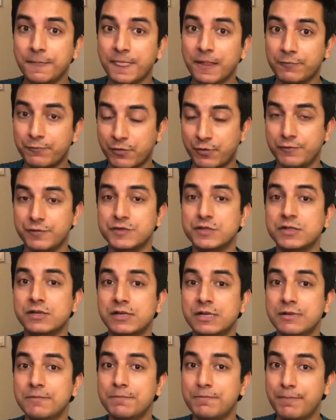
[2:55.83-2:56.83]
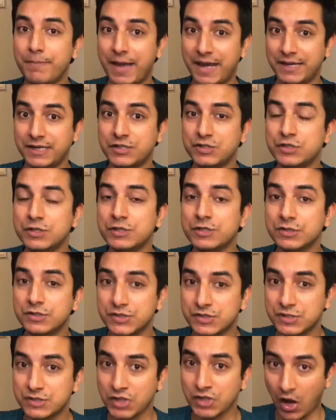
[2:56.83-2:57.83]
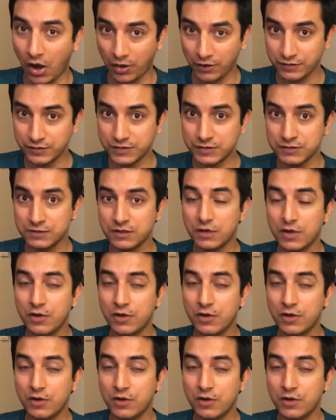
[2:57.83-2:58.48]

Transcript: professionally managed stocks,